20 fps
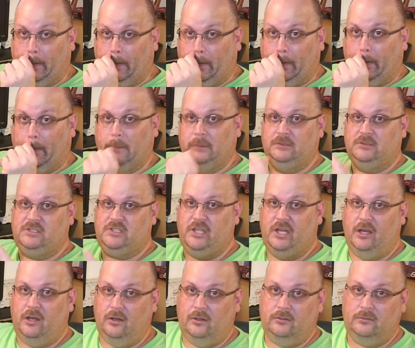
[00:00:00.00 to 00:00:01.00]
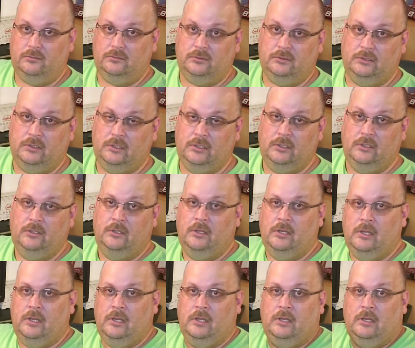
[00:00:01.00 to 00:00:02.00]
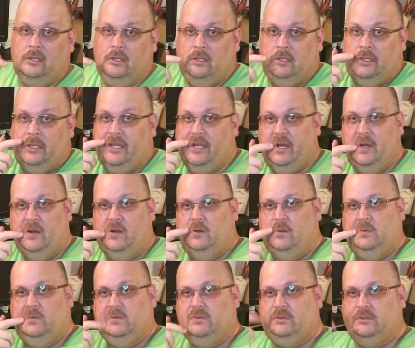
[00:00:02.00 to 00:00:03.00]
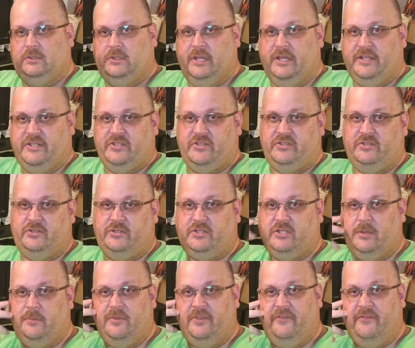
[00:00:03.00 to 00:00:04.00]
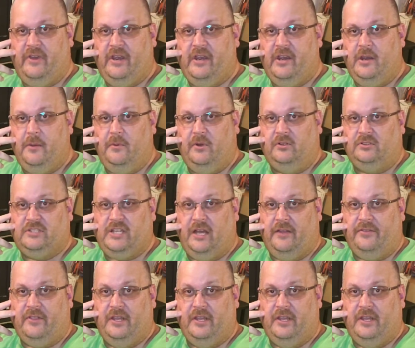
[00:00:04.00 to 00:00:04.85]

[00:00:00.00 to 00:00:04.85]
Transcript: So, you know, that's some of the variables out there.